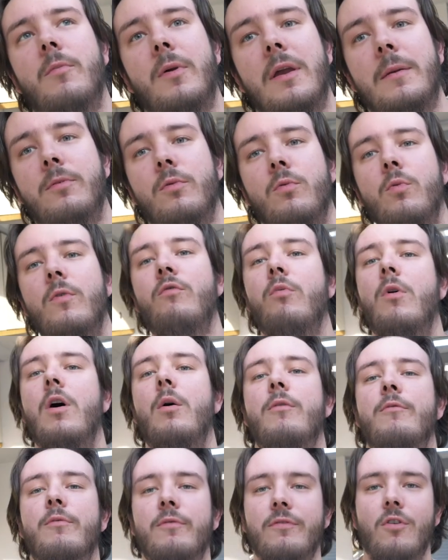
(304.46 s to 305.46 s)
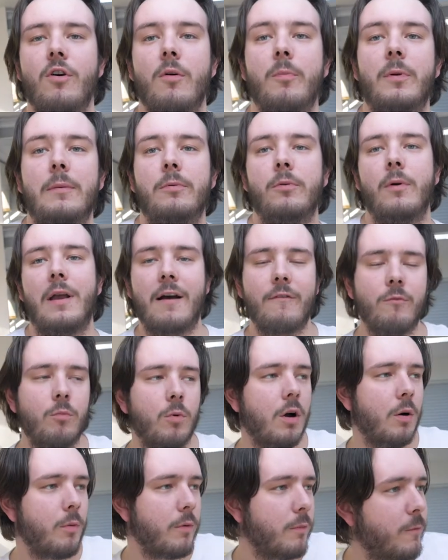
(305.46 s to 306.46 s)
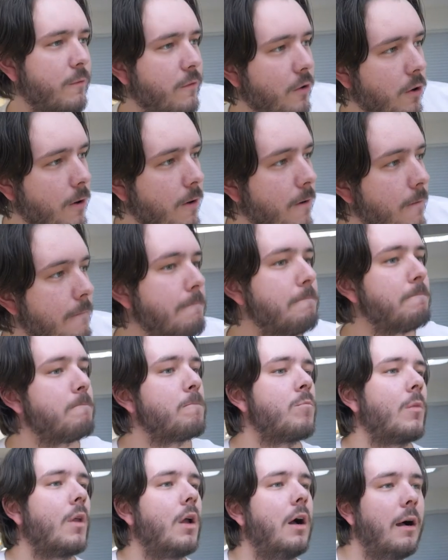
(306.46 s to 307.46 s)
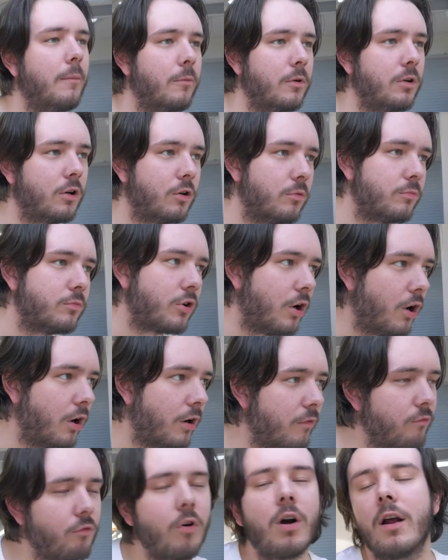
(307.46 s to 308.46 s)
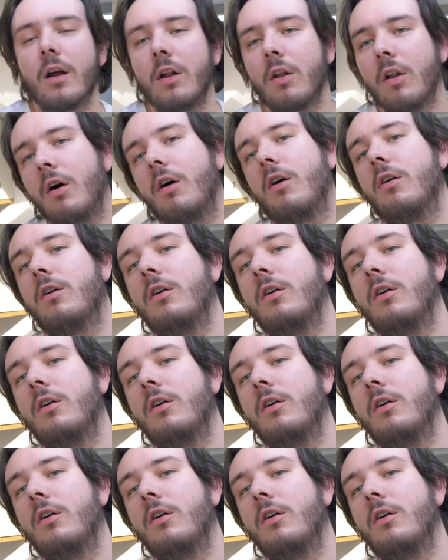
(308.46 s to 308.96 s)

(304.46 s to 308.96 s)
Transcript: people we've worked with before, people we haven't worked with before. I'm going to come join and write a lot.